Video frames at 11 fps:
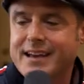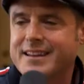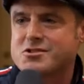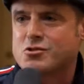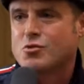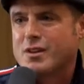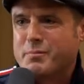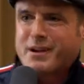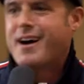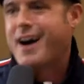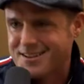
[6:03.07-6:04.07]
unless you're doing a
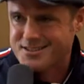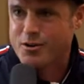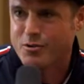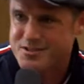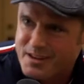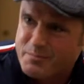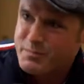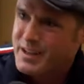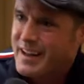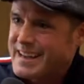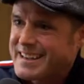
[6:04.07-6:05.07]
Picasso or something.
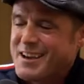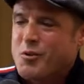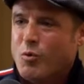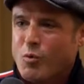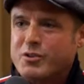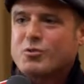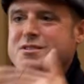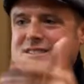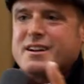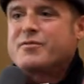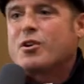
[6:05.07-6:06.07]
But like when we're doing
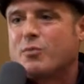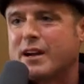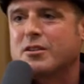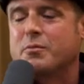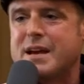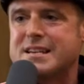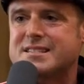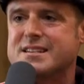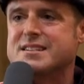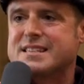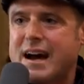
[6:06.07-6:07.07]
stuff on a regular
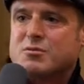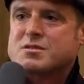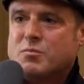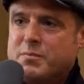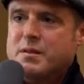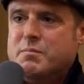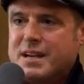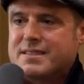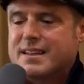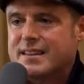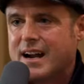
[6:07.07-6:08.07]
basis, that was the
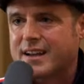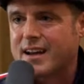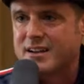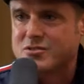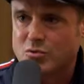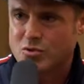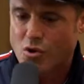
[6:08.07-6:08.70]
big thing that I kind of told